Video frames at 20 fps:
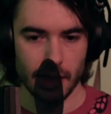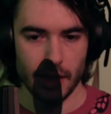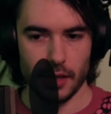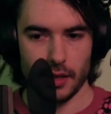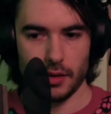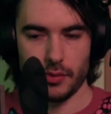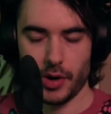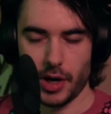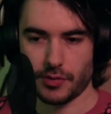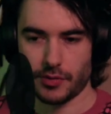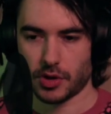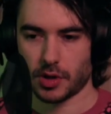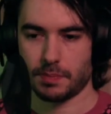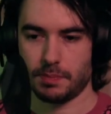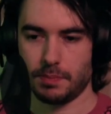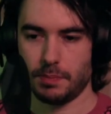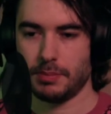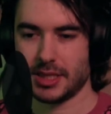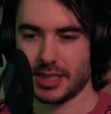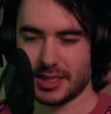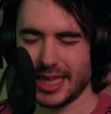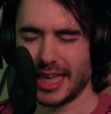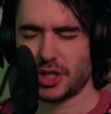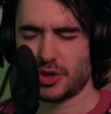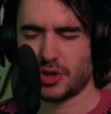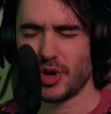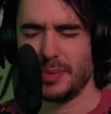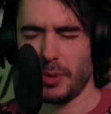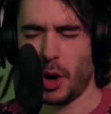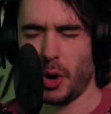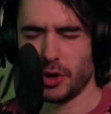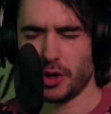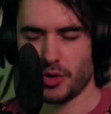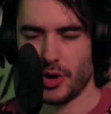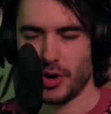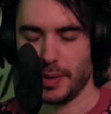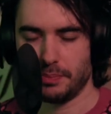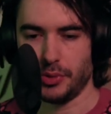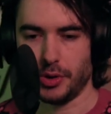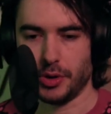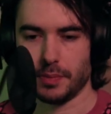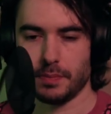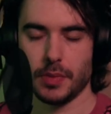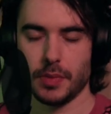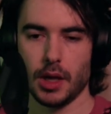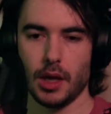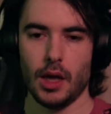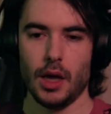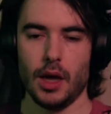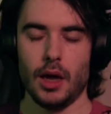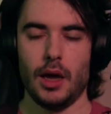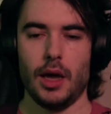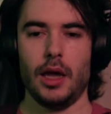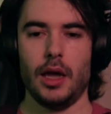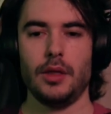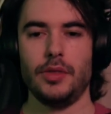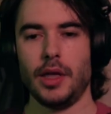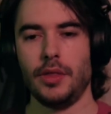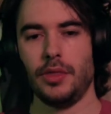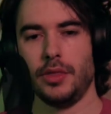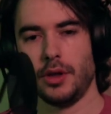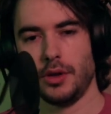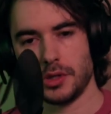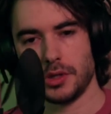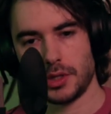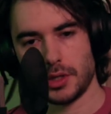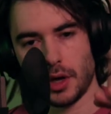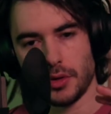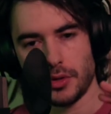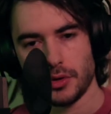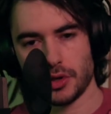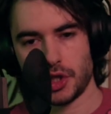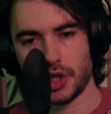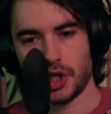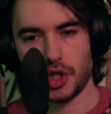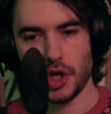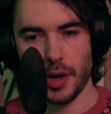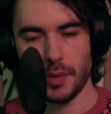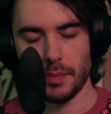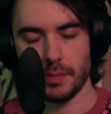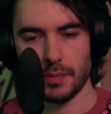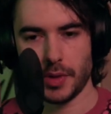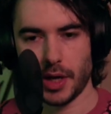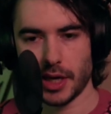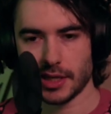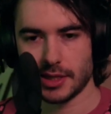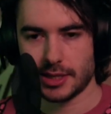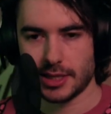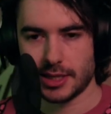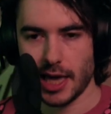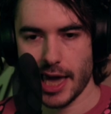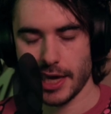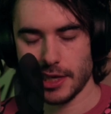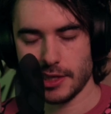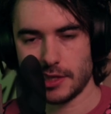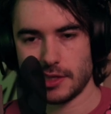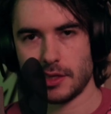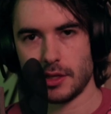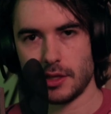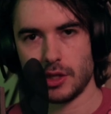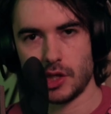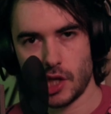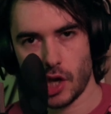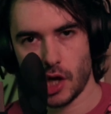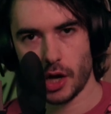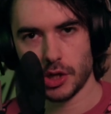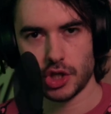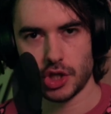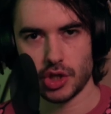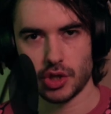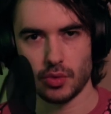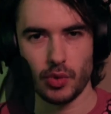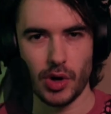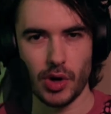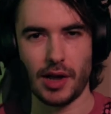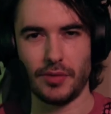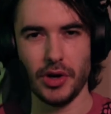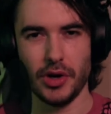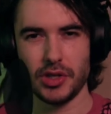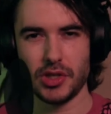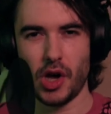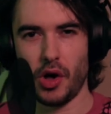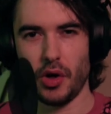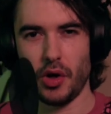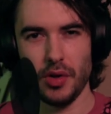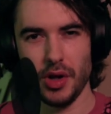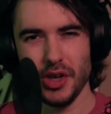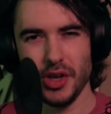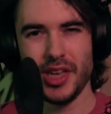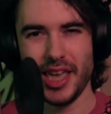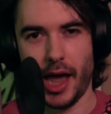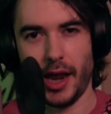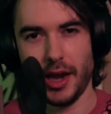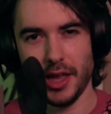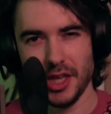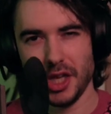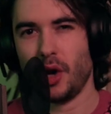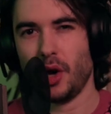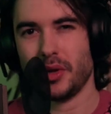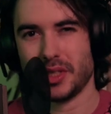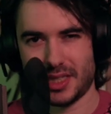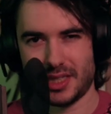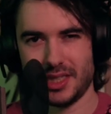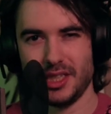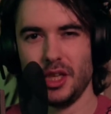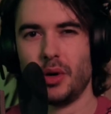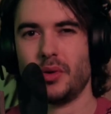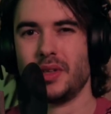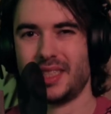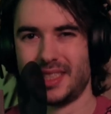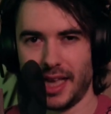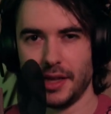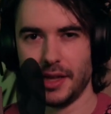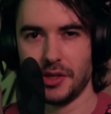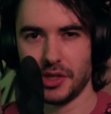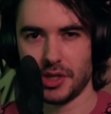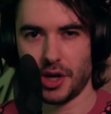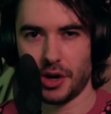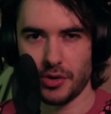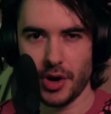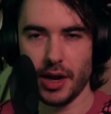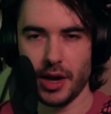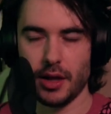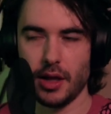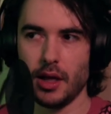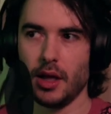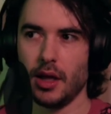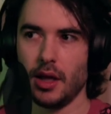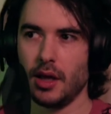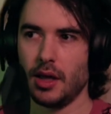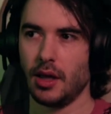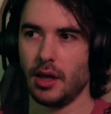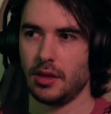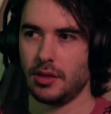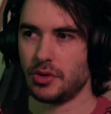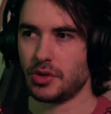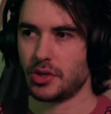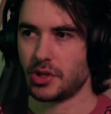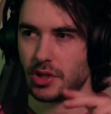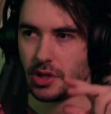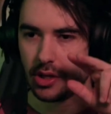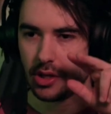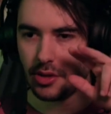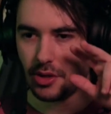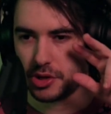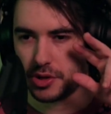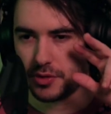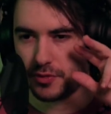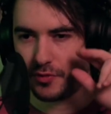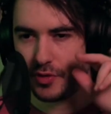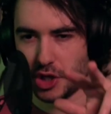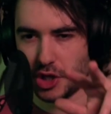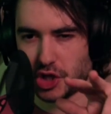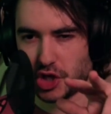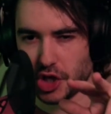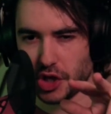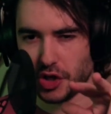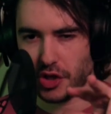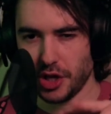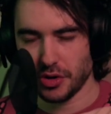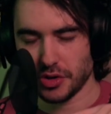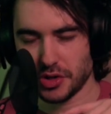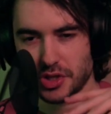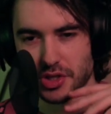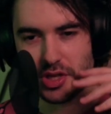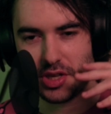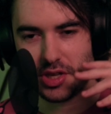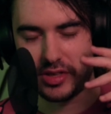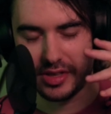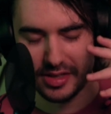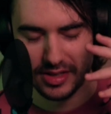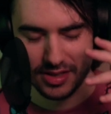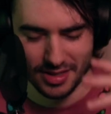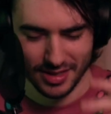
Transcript: whatever, sensory motor input. And then there's other shit like taste and touch, whatever. It's all, you get it. You know what senses are, right? There's vision, there's